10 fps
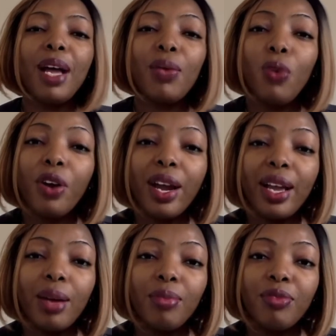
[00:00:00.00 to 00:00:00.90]
where I
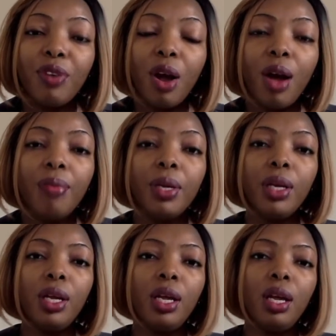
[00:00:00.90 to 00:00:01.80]
come from,
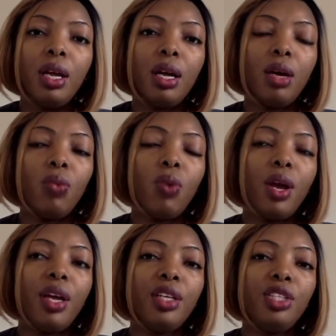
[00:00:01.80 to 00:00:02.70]

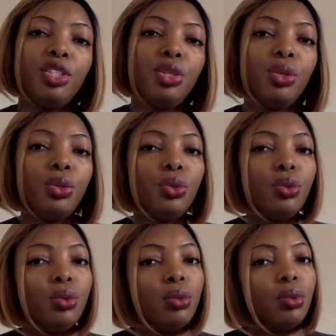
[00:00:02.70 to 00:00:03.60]
when
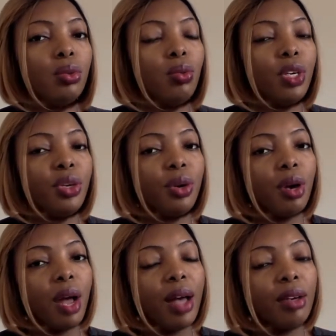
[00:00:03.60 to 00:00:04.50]
when you're
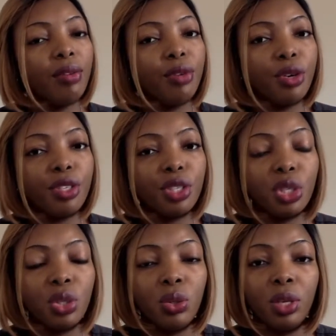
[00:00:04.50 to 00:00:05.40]
out of nursing
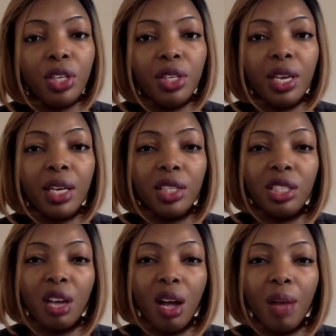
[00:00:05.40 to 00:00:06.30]
school and you get a
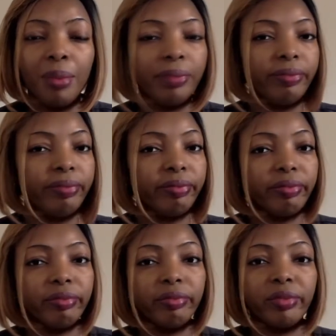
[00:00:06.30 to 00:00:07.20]
job,
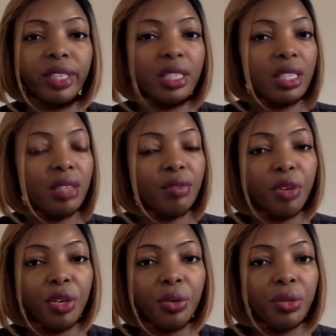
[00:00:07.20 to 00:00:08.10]
that's it for
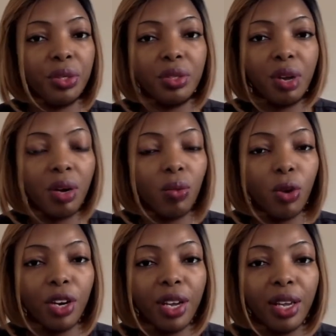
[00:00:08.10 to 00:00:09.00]
you. You start
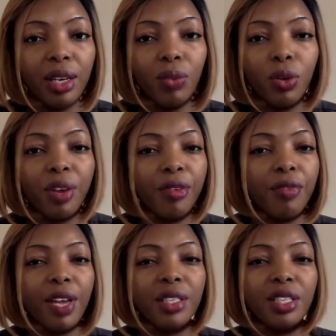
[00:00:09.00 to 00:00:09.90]
working, whatever
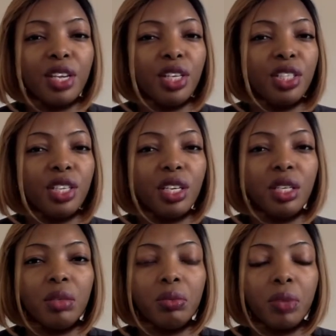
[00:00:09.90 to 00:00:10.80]
vaccination,